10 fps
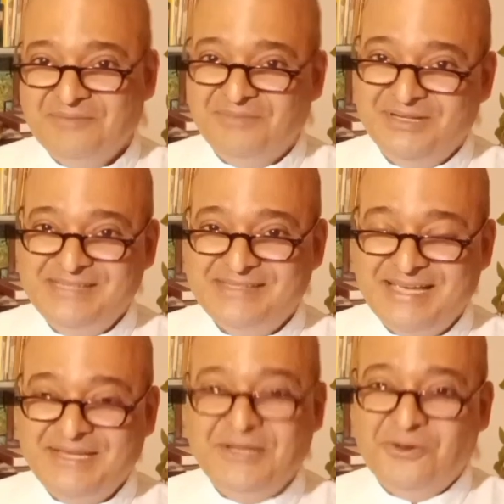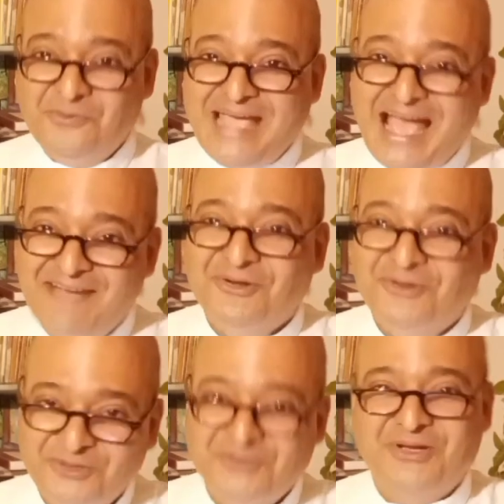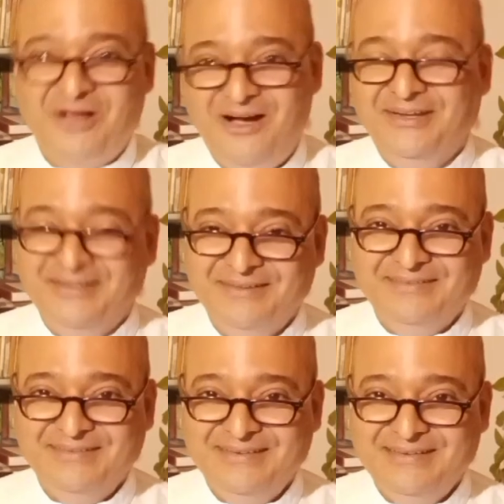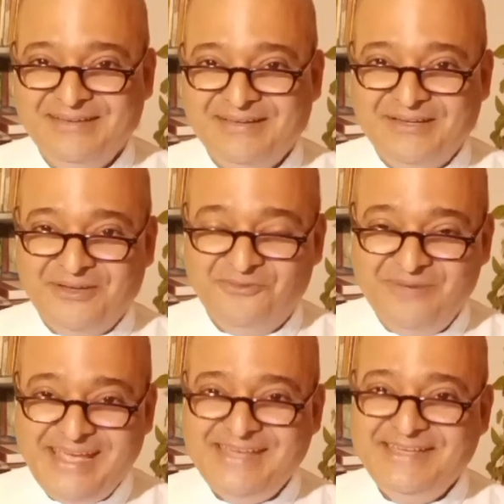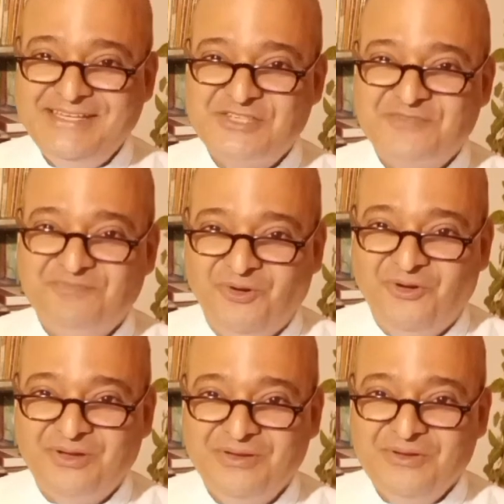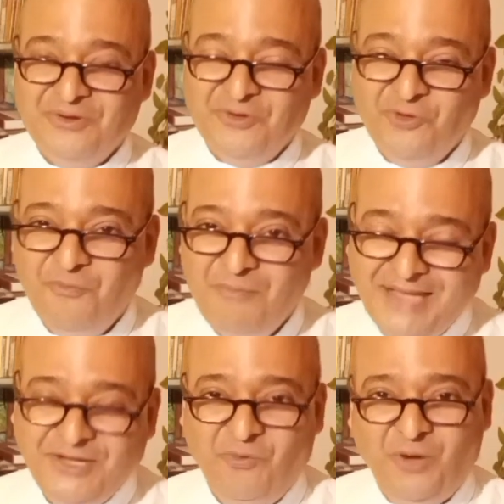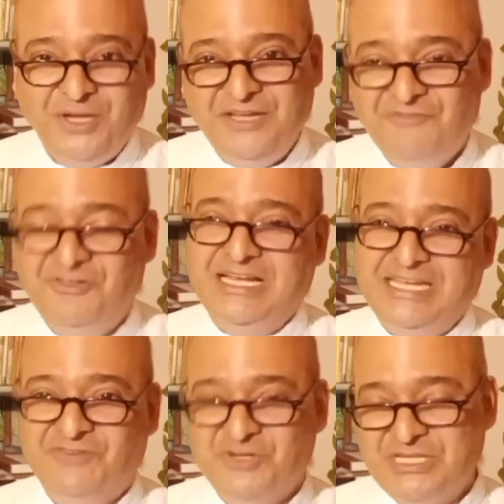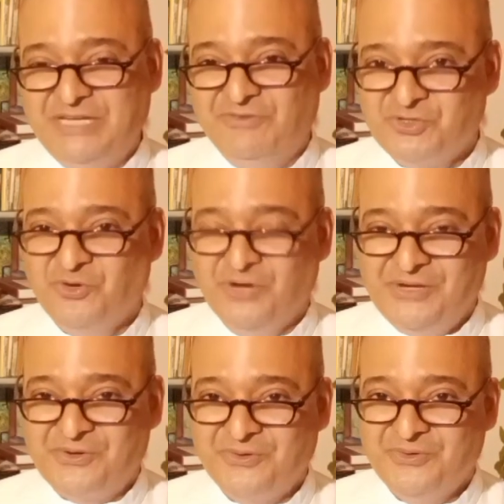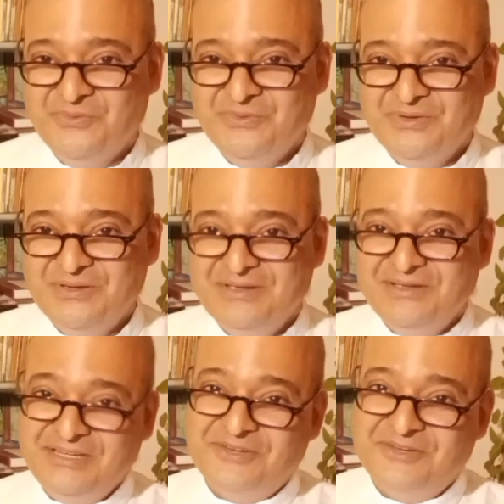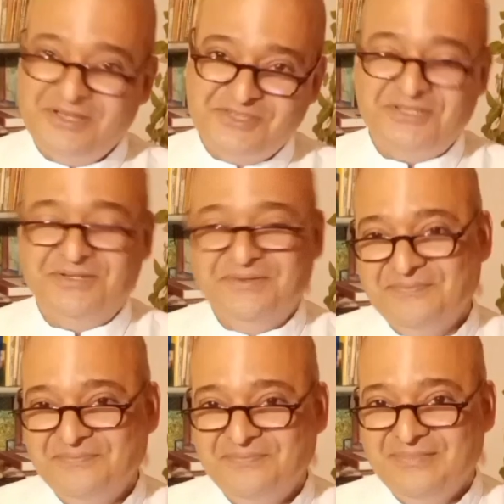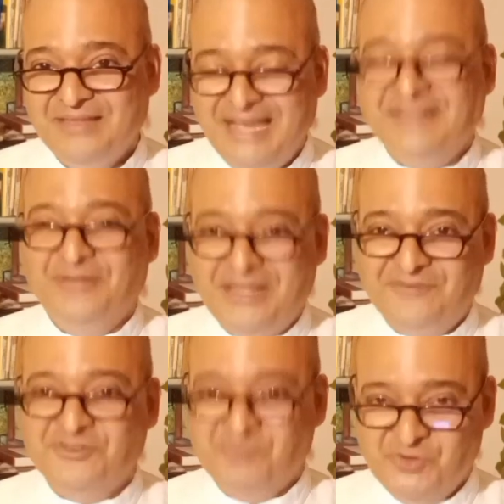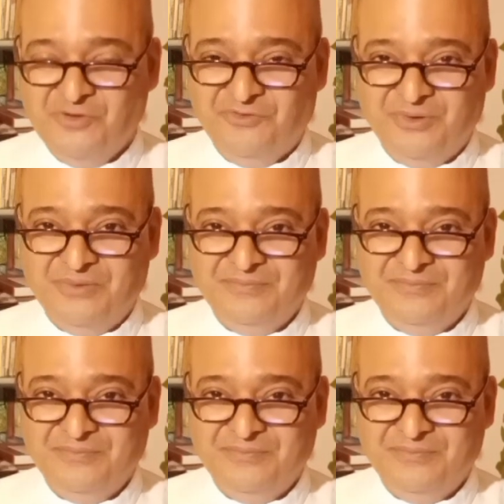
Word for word: But he said, We have a good God. The way he spoke, no matter what difficulty was he was going through, he trusted. I thought that was beautiful.